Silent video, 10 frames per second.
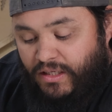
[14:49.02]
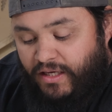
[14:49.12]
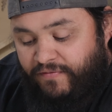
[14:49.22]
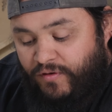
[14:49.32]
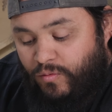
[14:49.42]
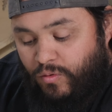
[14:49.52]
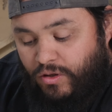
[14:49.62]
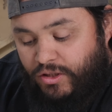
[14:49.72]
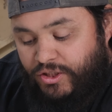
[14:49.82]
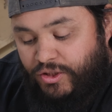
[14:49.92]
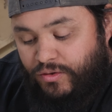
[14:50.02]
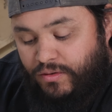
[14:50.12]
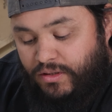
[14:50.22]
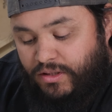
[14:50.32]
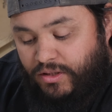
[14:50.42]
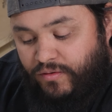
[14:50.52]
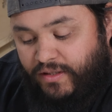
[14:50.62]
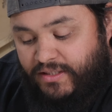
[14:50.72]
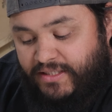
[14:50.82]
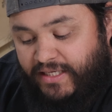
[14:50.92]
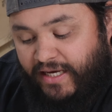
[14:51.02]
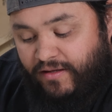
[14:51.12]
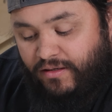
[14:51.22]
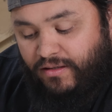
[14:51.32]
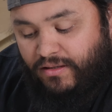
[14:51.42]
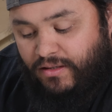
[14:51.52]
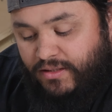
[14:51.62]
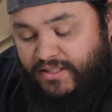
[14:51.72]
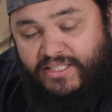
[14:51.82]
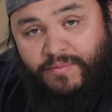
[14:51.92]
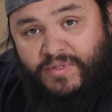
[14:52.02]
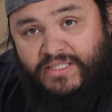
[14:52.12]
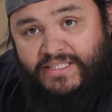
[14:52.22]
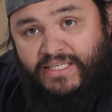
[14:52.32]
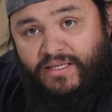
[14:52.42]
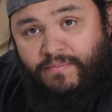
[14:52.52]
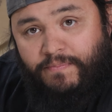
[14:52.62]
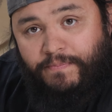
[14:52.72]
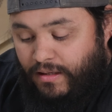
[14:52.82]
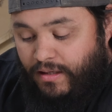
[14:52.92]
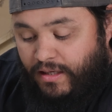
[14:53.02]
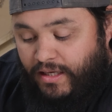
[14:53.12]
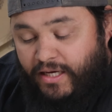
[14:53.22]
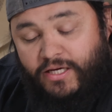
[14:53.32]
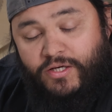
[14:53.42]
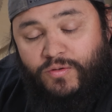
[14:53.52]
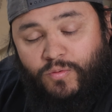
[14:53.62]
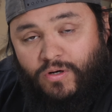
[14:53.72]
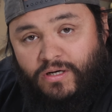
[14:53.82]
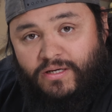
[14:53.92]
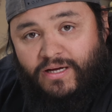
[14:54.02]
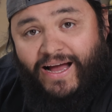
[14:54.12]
If you were to glue these together, seam to seam, It could work.